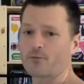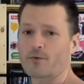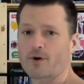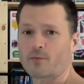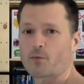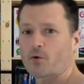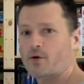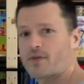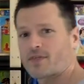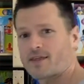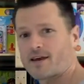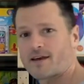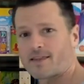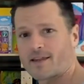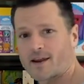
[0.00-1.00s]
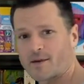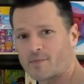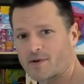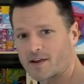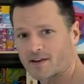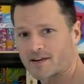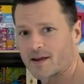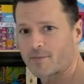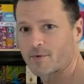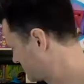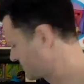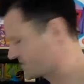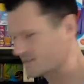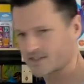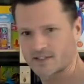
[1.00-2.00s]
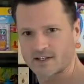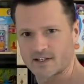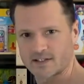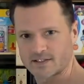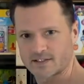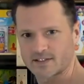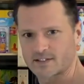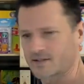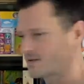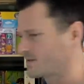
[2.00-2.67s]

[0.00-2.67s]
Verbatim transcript: One more thing that I picked up. What is this?